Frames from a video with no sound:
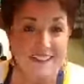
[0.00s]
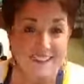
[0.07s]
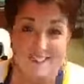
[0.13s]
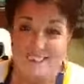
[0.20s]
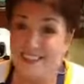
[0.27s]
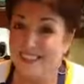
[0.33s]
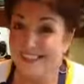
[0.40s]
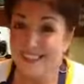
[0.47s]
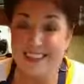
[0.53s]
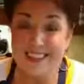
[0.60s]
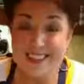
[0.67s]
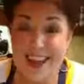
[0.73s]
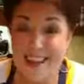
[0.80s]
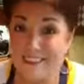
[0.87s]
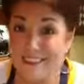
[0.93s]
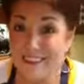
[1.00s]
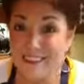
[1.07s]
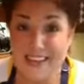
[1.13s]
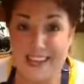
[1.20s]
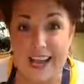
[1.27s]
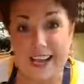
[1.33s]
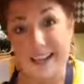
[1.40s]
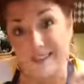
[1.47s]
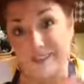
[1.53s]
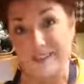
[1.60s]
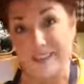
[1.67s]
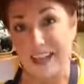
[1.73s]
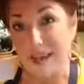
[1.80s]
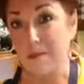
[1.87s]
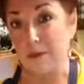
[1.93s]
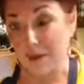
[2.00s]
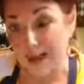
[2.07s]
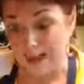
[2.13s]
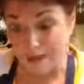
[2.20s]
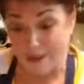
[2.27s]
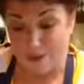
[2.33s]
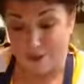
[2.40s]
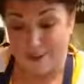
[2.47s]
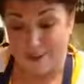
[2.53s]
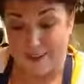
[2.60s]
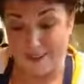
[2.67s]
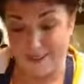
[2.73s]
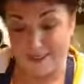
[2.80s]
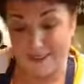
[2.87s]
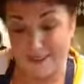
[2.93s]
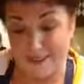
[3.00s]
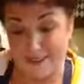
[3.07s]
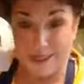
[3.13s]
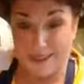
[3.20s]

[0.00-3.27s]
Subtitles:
This didn't have any kind of stabilizer and it's pretty